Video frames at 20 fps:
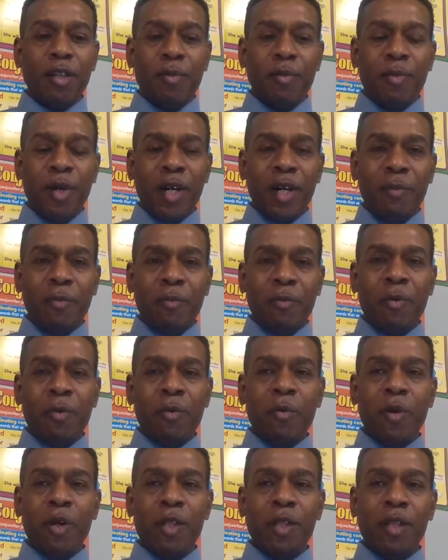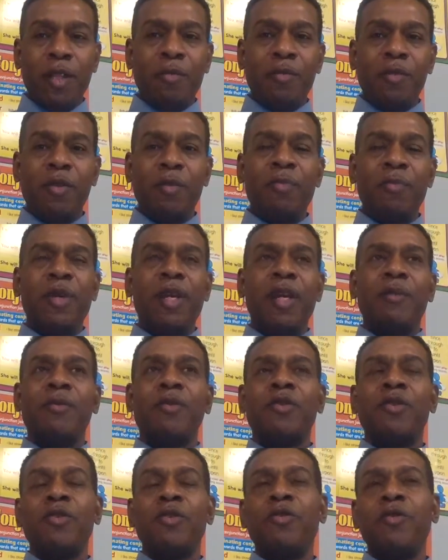but we want them to be
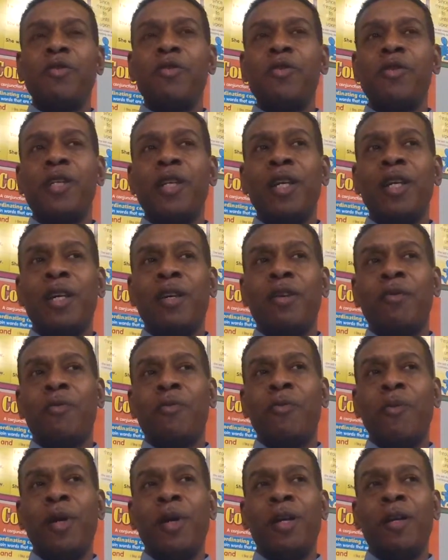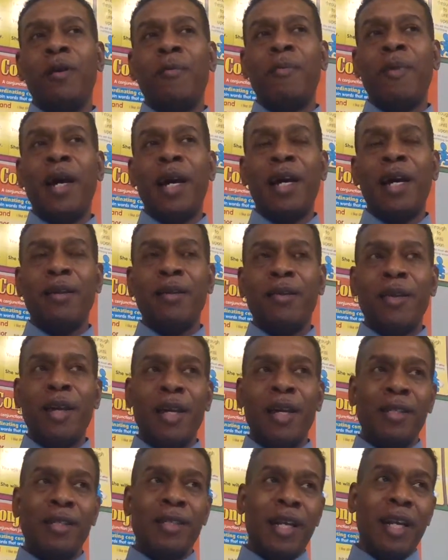able to use it in a manner
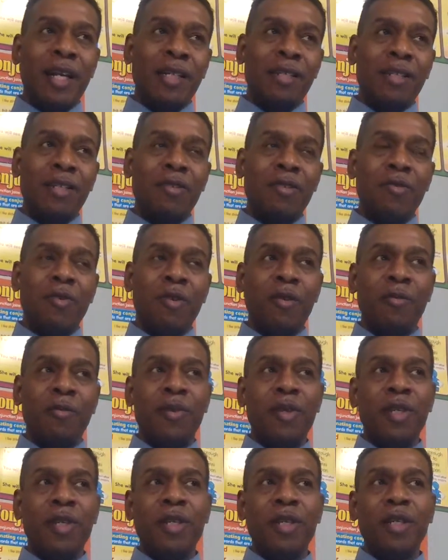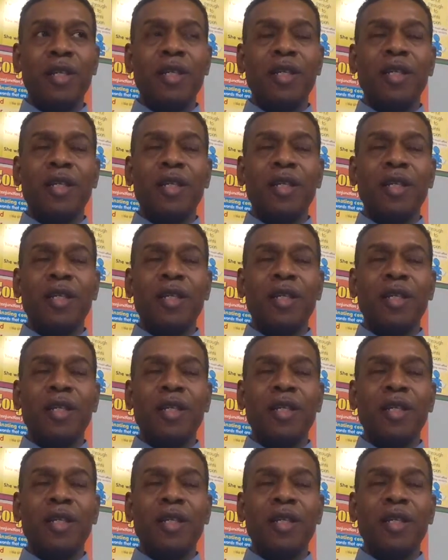that is actually going to be